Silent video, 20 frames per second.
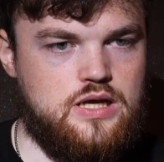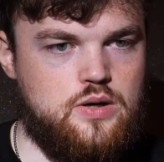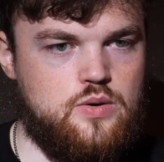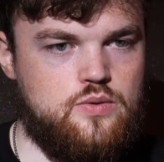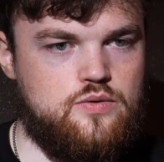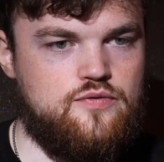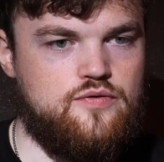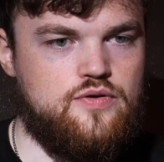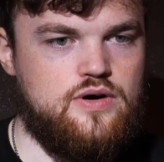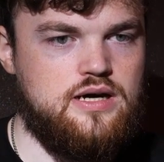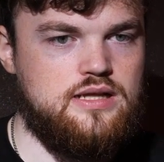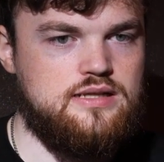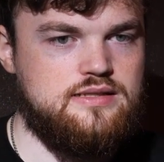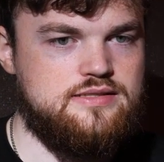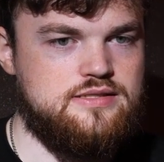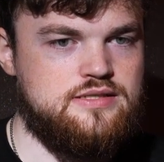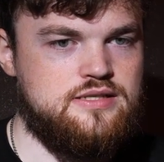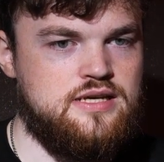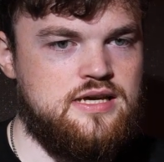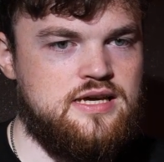
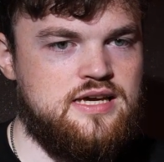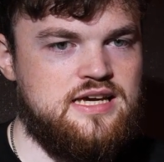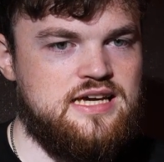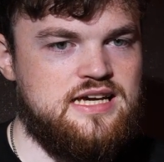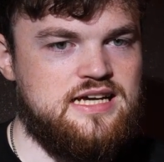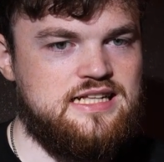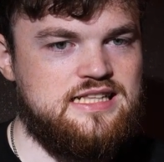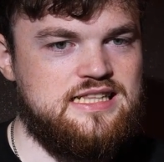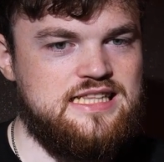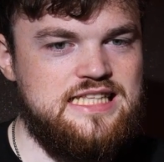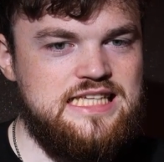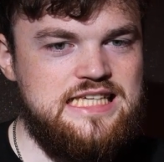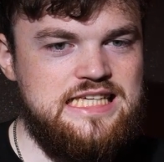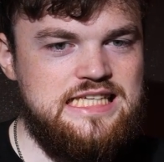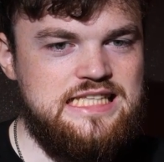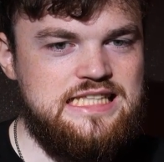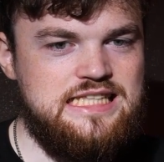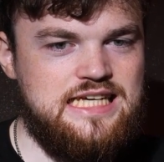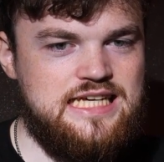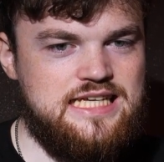files
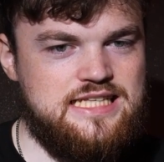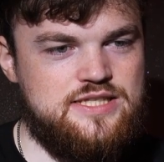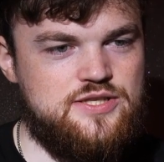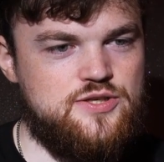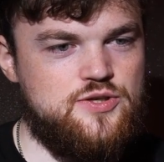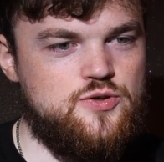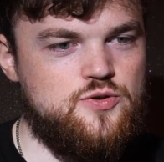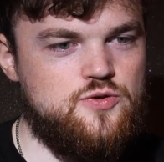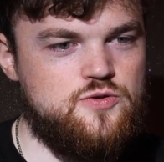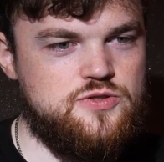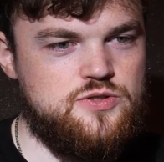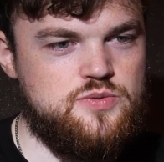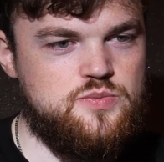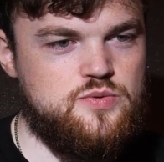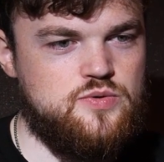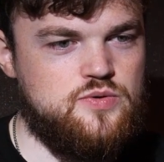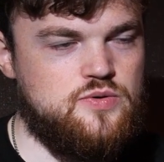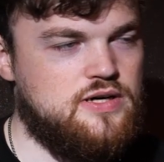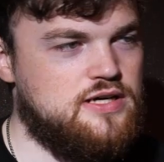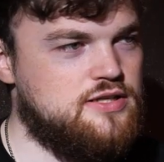clean and
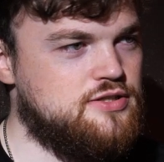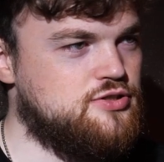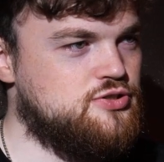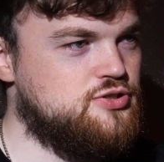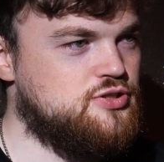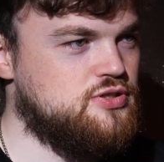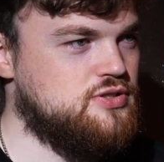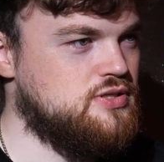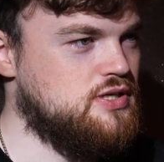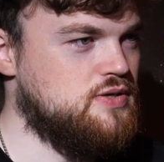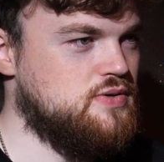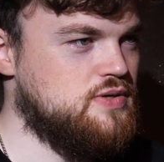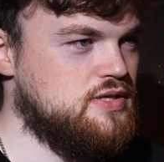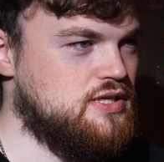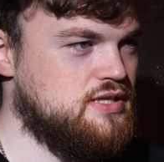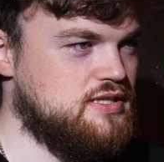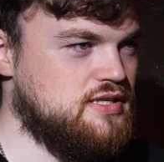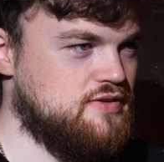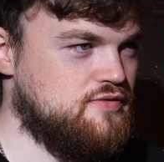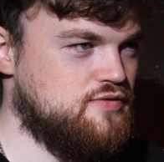usable and
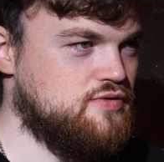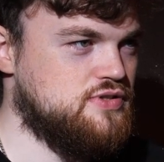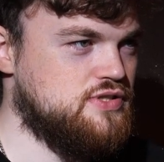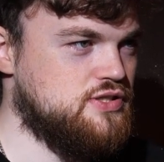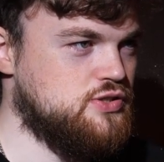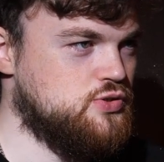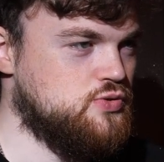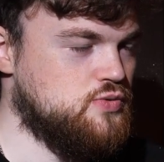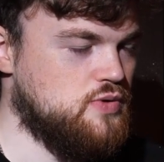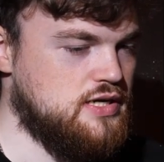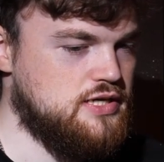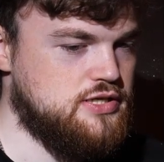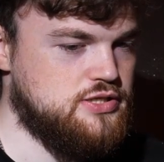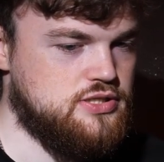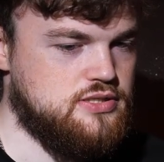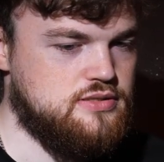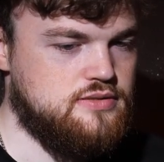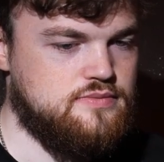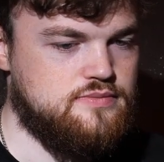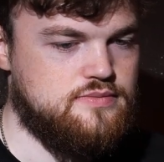generic in every
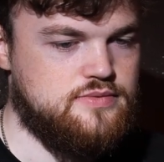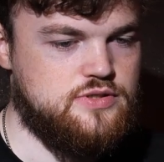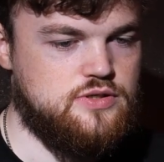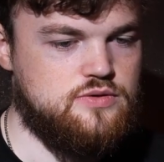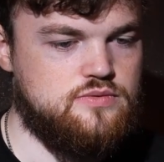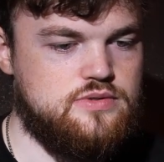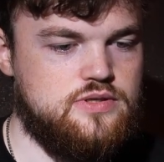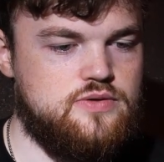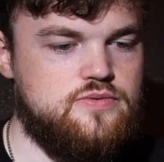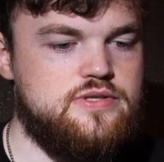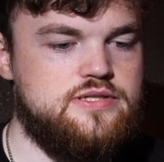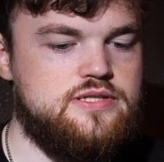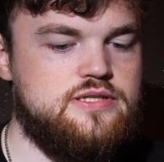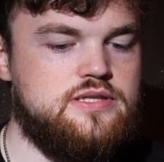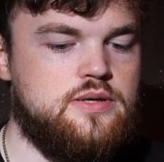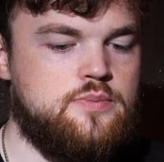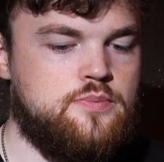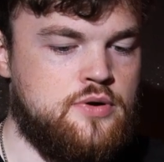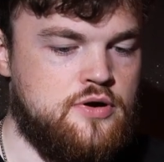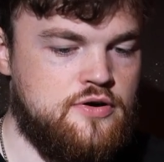situation. So there isn't
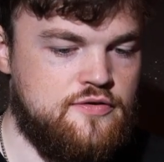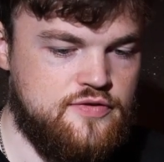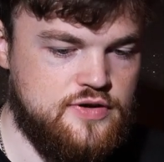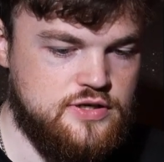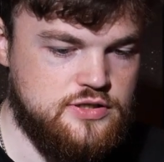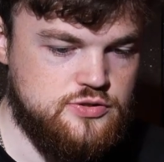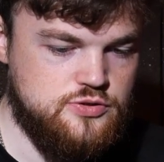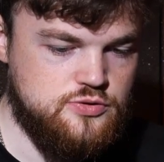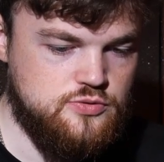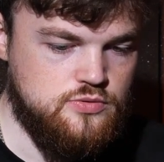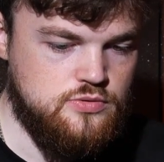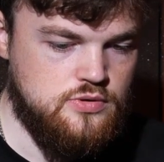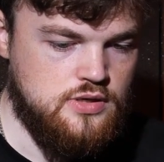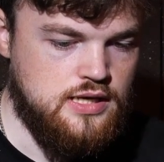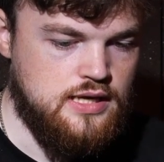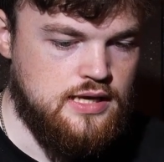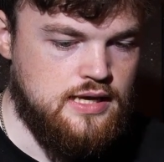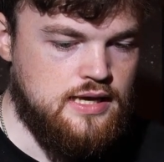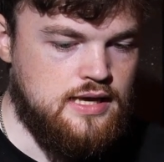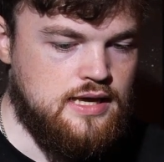a perfect tool.
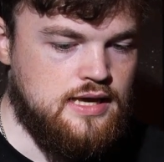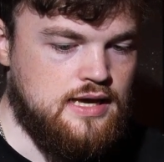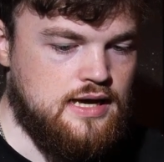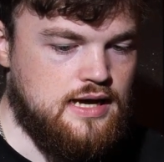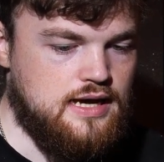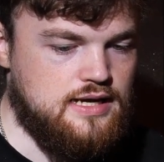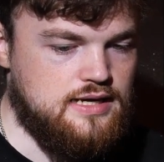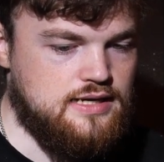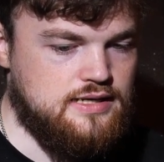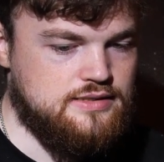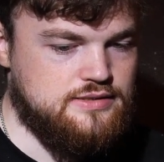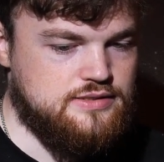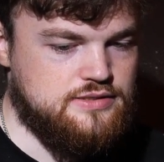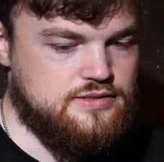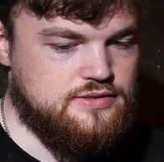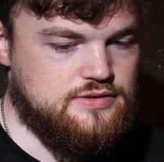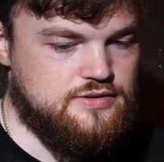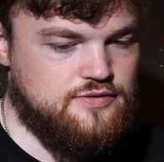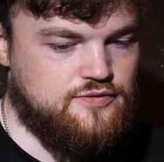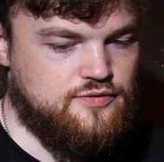And
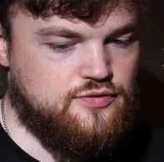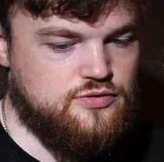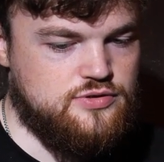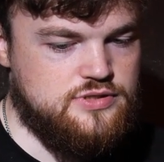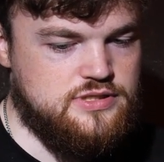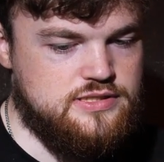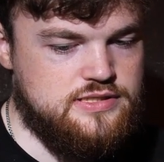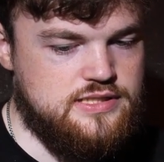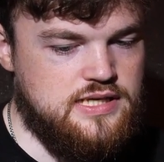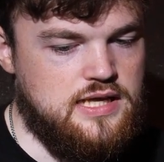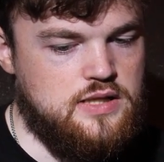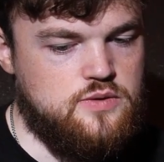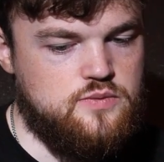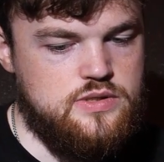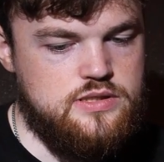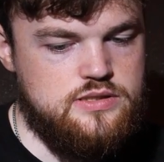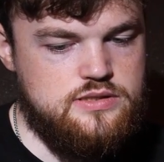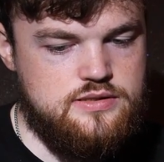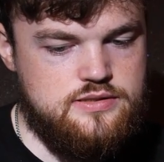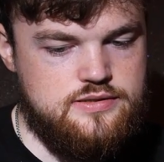for the
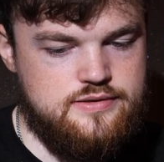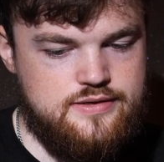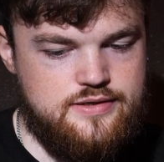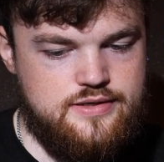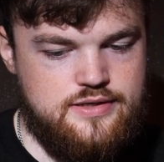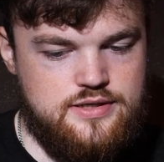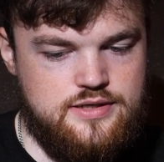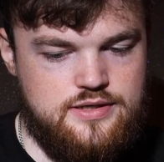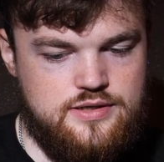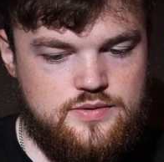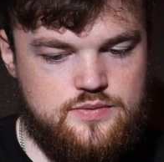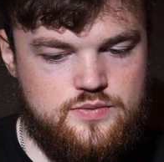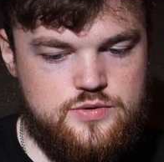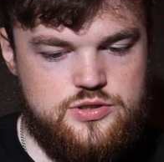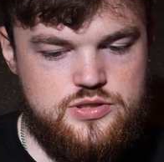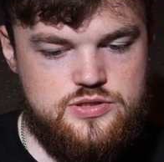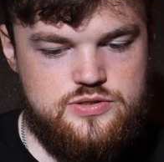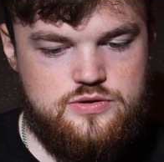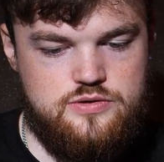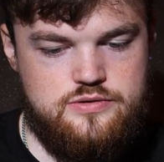Tailwind,
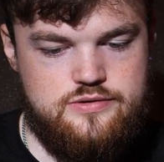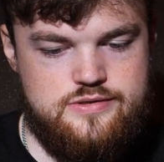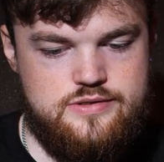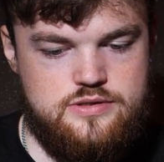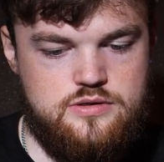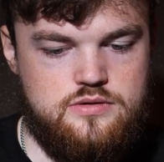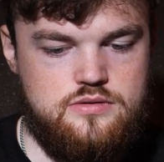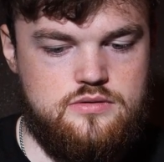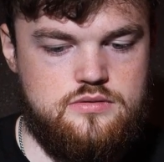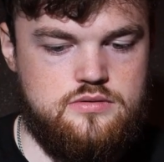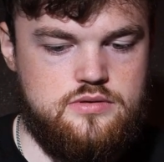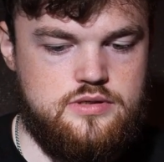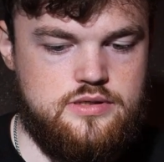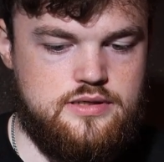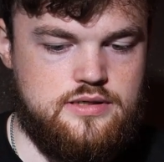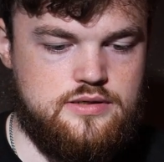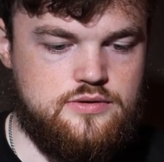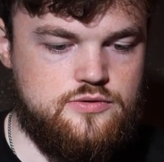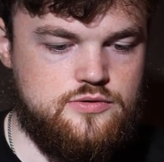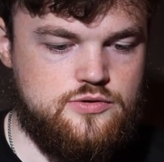which is
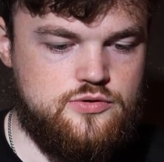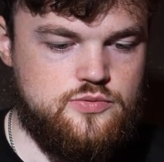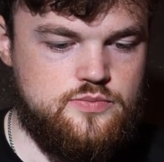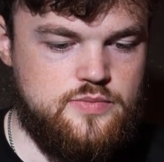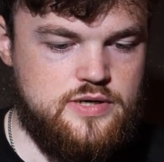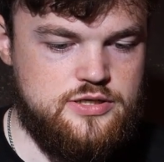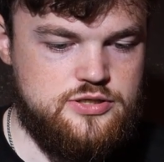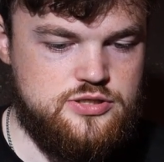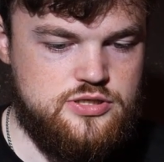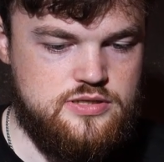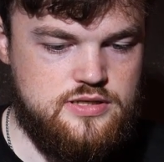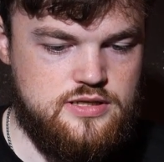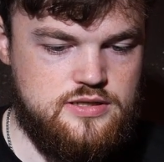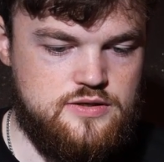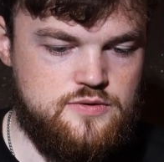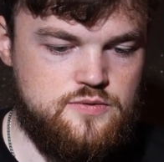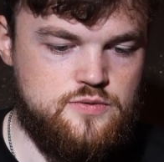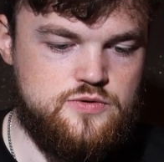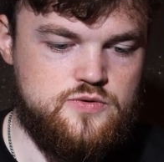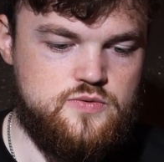also good to mention that
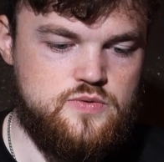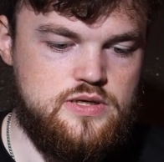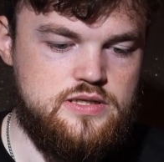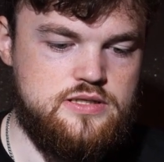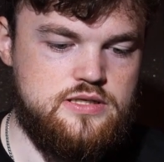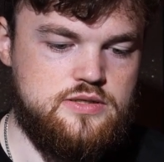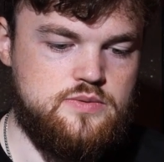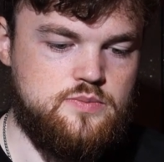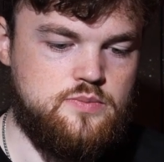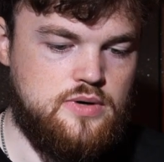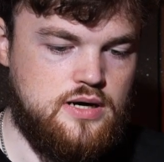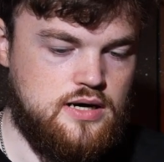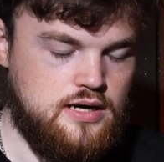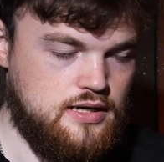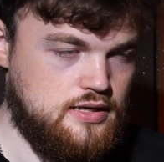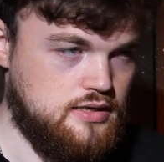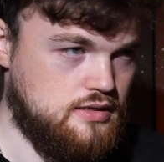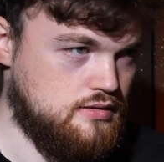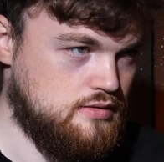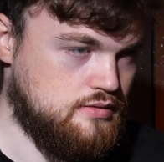it was created
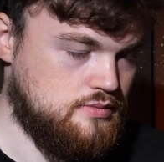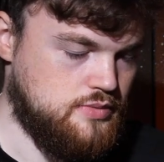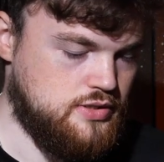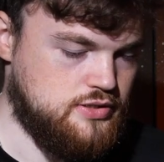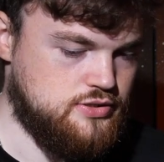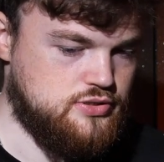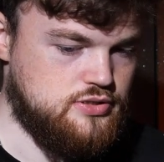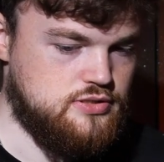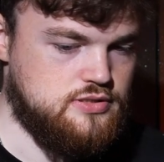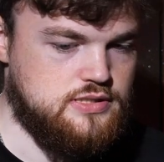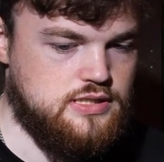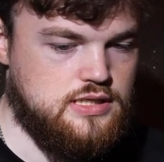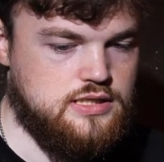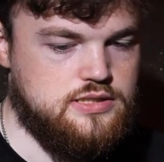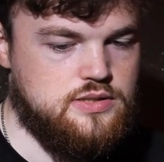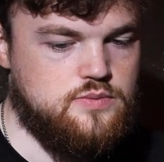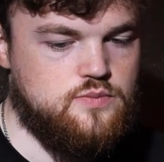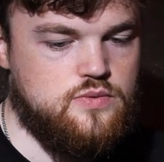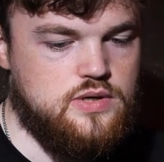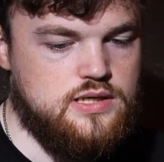by, I mentioned
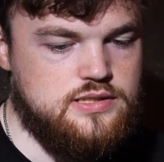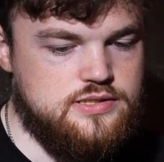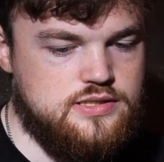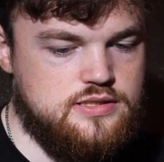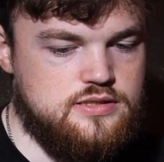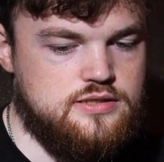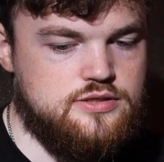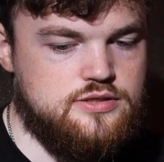Adam Watton,